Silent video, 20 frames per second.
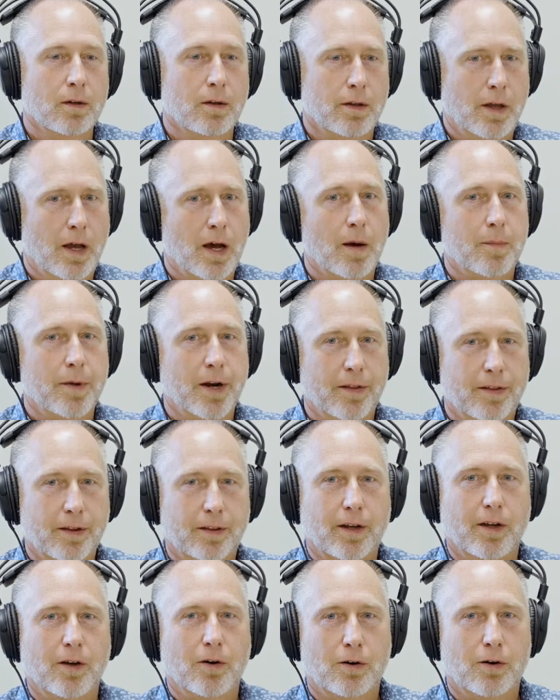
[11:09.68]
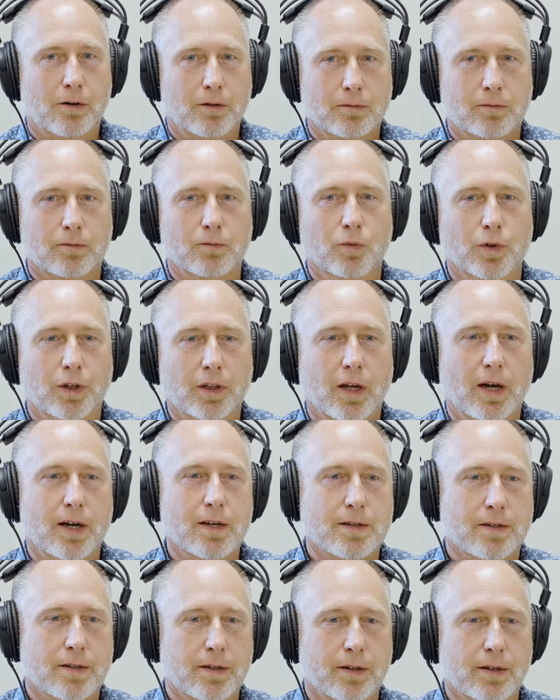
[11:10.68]
Yeah, I mean, I think they all
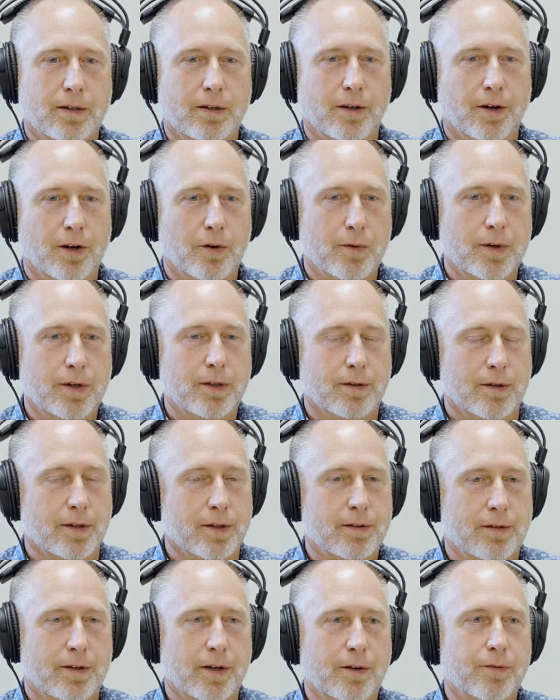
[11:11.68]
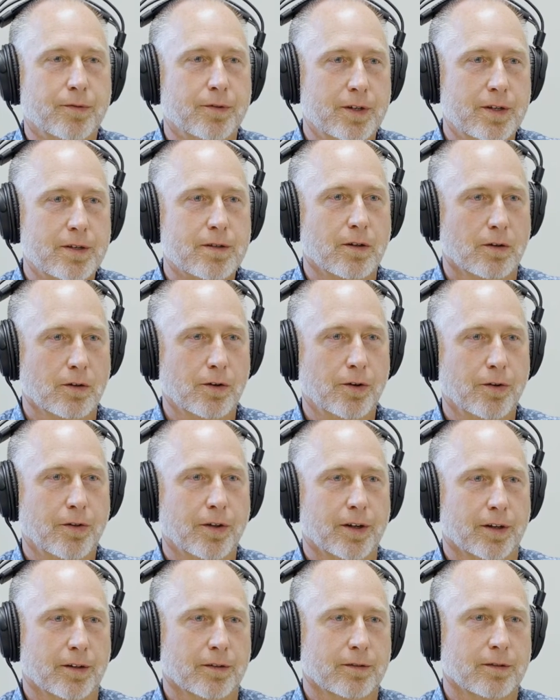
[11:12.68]
realize that, it definitely is the little
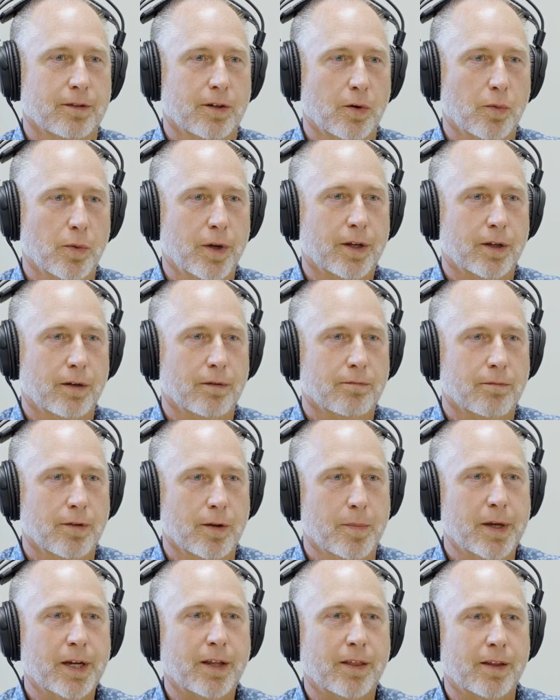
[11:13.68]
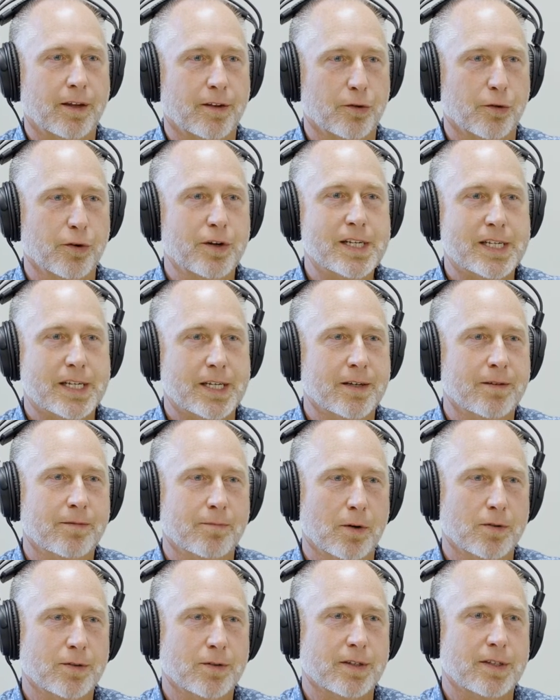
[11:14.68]
things. The big things are easy
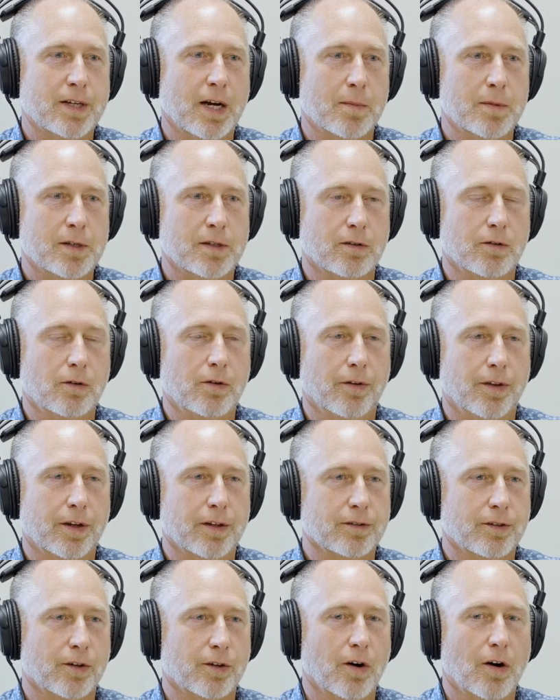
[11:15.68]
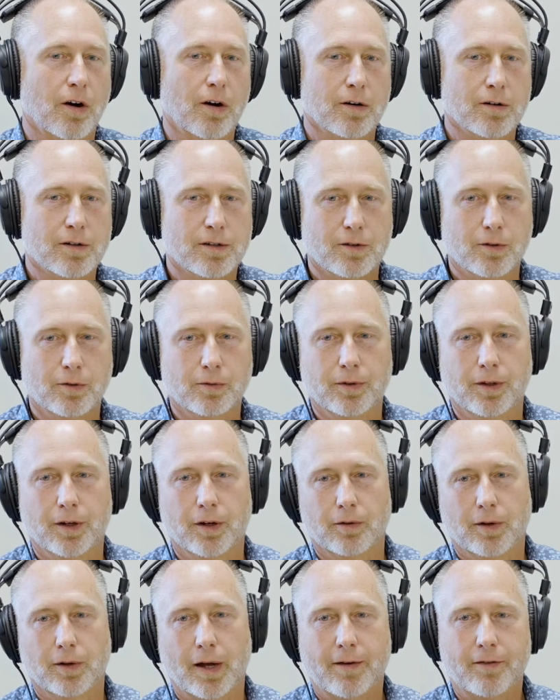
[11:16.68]
most of the time. It's the little things that are hard. So,
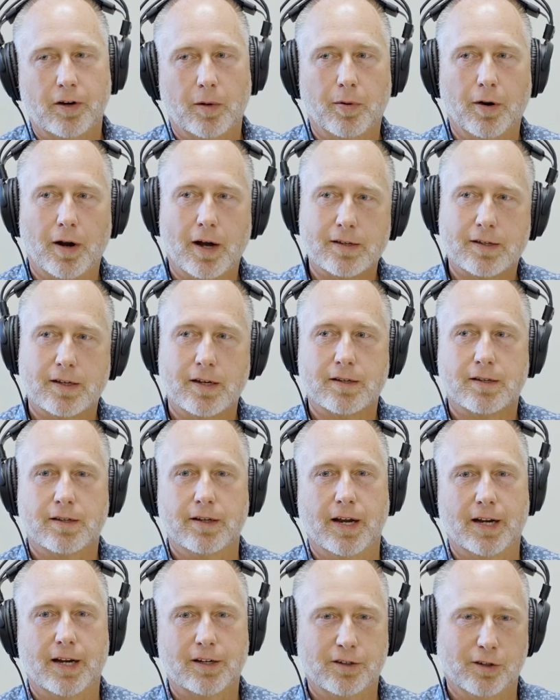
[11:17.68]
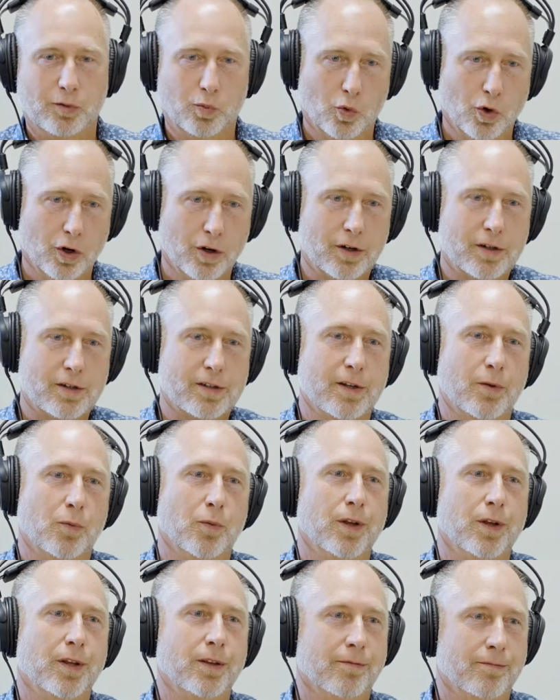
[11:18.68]
having a process that actually works, that
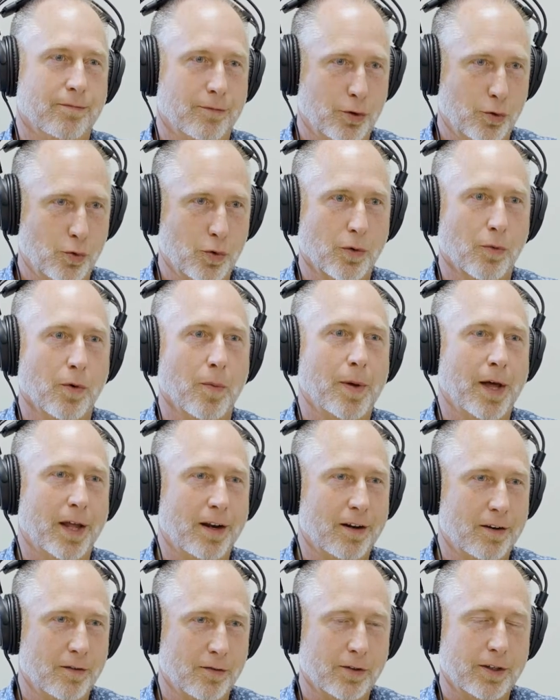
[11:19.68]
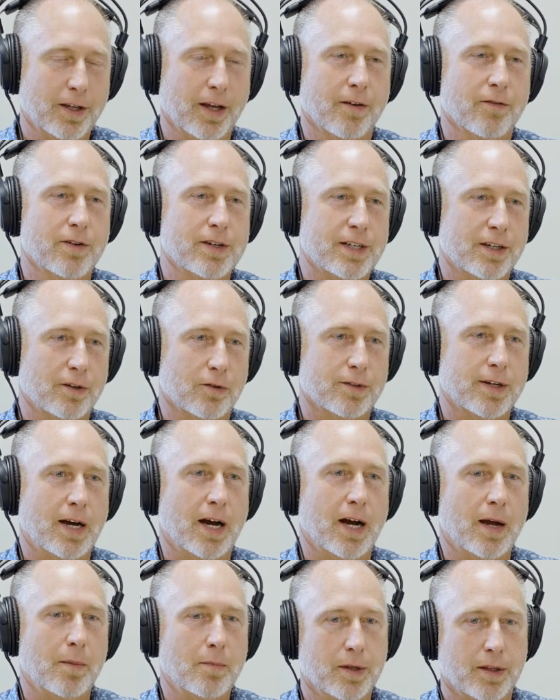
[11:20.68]
we do it repetitively every single
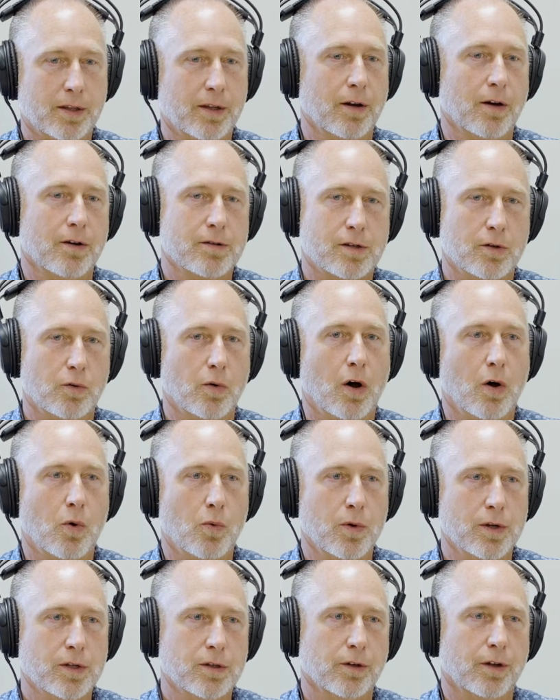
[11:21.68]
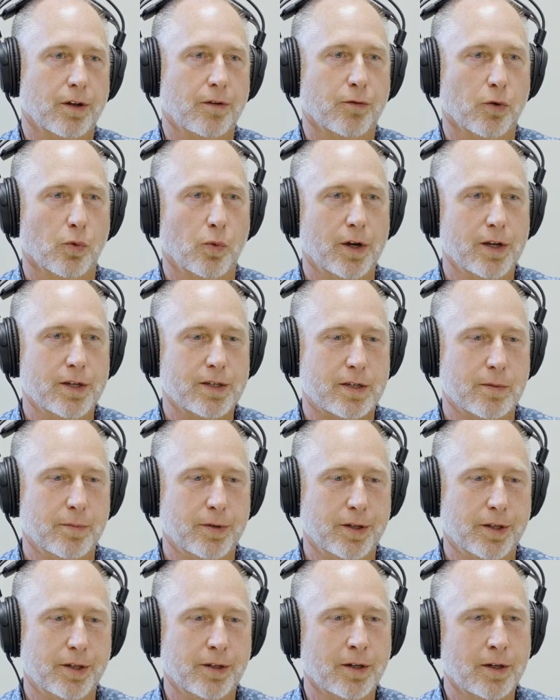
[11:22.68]
time, but then also always looking for ways to
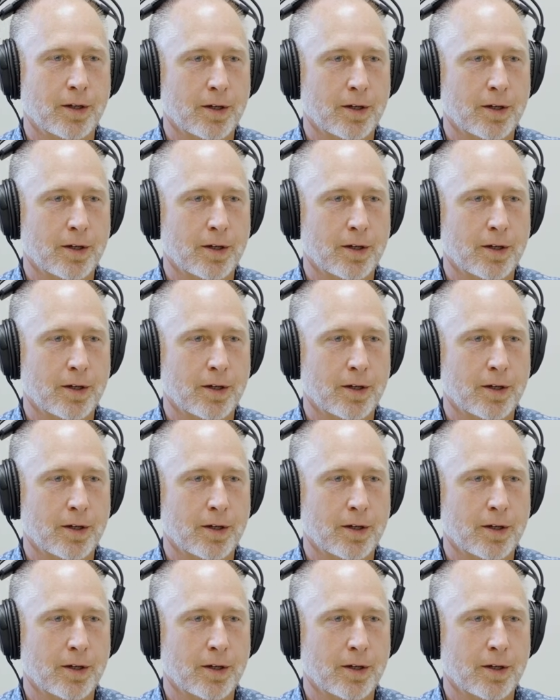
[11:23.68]
be